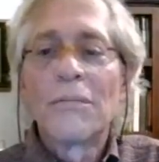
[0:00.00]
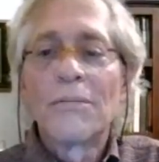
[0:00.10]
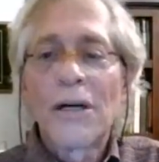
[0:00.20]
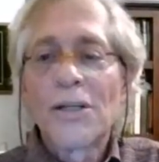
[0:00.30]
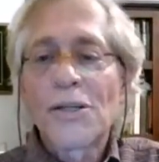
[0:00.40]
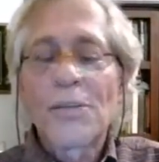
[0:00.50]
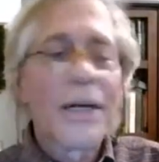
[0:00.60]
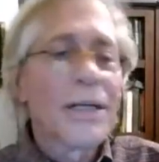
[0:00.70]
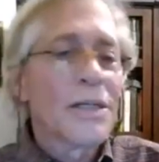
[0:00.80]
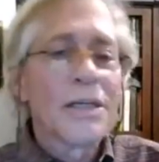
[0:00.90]

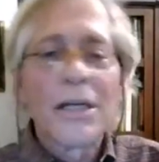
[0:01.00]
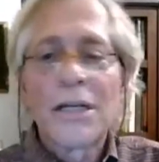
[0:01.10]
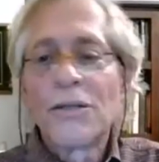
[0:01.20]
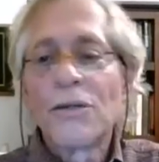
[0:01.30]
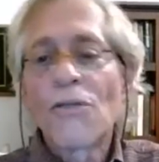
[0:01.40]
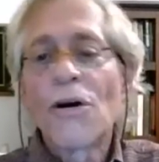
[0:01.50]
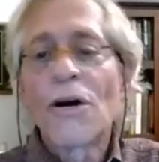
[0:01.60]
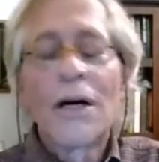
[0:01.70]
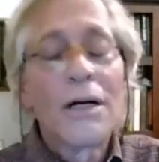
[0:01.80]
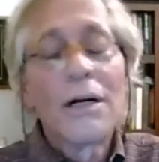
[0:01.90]
participate and that you
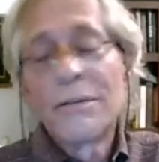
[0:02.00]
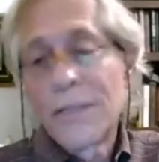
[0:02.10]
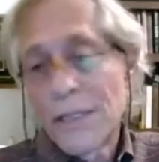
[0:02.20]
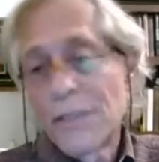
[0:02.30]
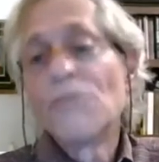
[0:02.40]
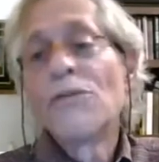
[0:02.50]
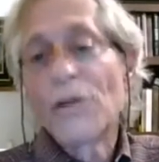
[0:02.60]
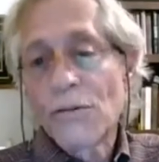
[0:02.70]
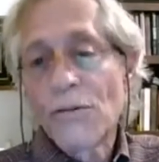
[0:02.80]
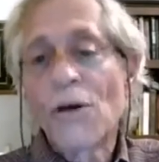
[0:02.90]
grow, that you
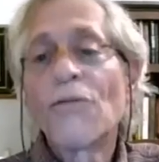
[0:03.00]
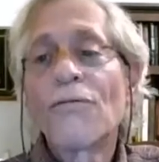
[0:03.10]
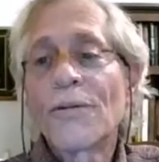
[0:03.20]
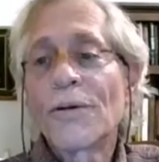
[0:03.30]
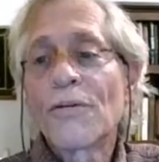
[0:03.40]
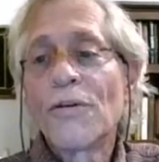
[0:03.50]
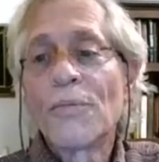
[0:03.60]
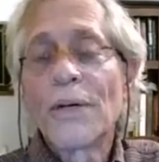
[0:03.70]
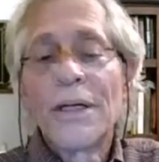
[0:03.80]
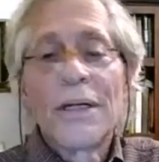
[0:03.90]
will grow from the
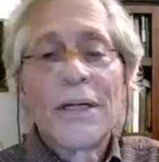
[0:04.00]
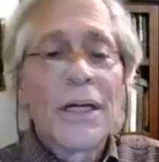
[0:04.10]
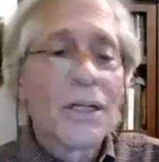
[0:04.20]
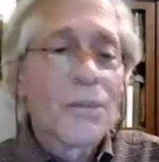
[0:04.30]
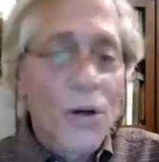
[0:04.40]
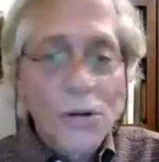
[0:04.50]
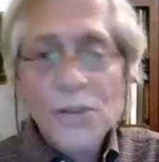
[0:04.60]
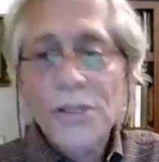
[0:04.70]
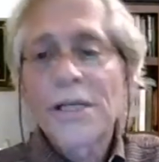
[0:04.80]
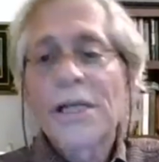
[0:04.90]
group and the
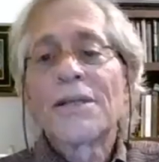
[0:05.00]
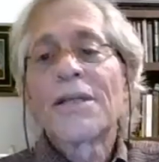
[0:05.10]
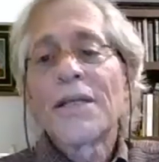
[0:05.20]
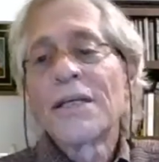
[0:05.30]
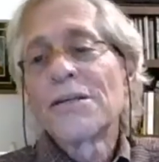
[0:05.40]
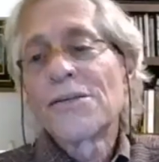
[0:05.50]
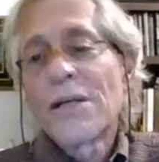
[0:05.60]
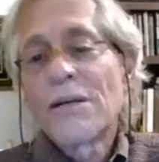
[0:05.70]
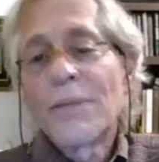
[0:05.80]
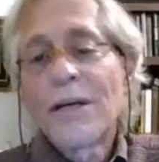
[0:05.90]
posts and things
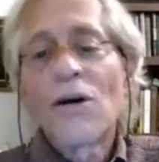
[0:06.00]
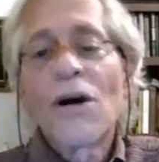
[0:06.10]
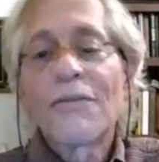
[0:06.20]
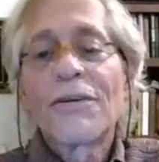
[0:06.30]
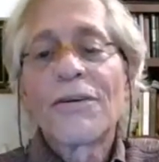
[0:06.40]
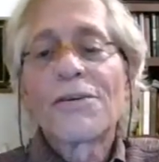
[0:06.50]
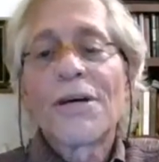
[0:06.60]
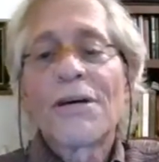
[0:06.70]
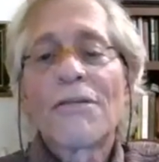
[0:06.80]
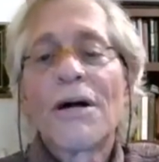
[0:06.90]
that are being offered,
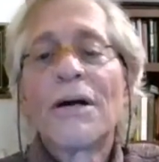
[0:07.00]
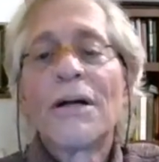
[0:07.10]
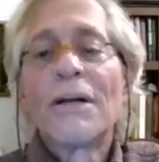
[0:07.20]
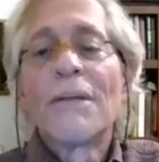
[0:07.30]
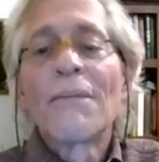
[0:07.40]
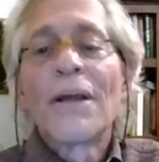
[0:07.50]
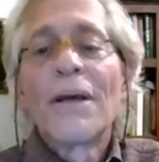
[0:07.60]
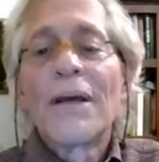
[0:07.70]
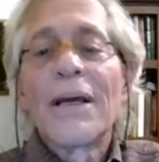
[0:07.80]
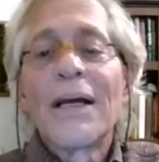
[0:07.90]
etc.
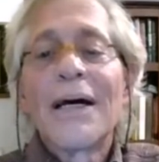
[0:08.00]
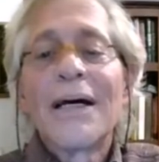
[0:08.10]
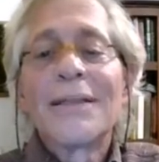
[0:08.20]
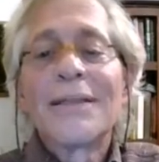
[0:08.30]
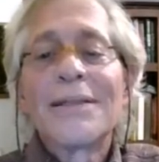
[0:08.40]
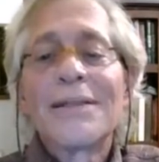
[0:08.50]
And